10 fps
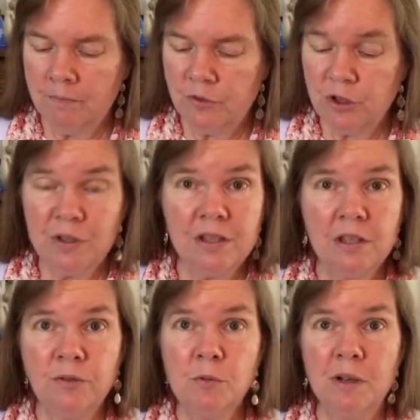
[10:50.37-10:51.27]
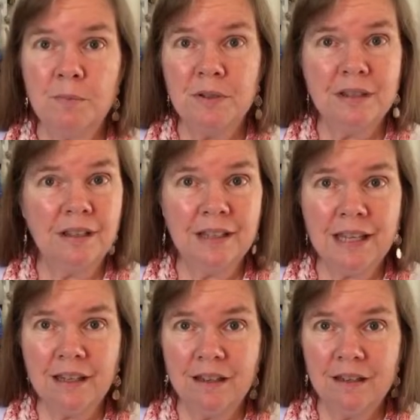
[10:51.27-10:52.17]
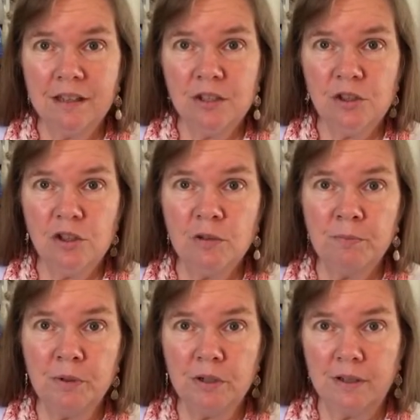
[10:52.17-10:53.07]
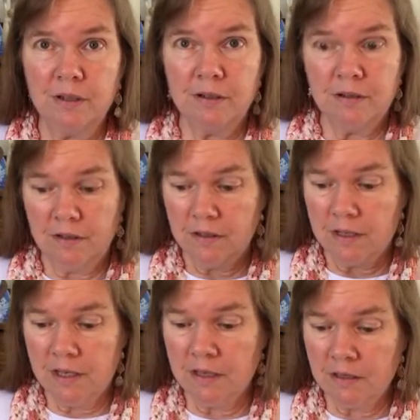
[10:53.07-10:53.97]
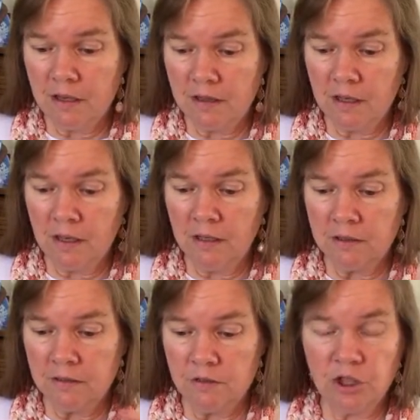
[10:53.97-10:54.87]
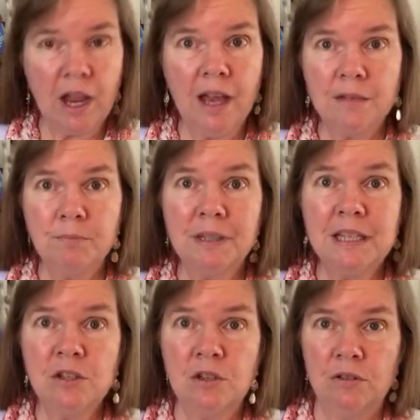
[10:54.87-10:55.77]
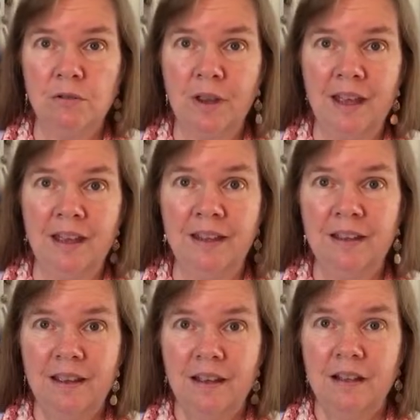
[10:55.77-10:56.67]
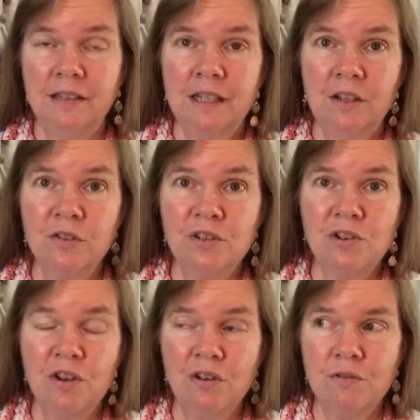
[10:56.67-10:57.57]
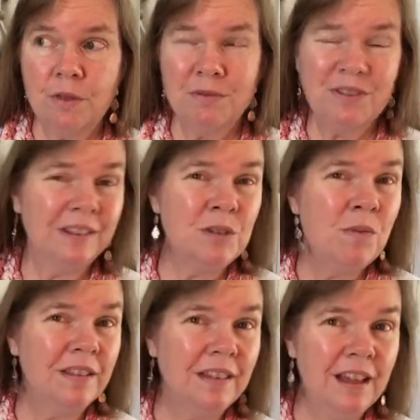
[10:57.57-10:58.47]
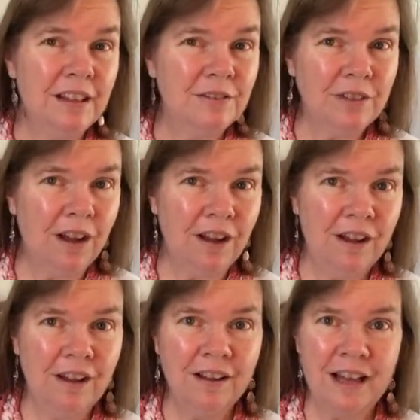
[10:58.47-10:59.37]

Judith, if you want to put the link to your book in the chat, please do, okay? Let others know. There was only one left. Ha ha ha.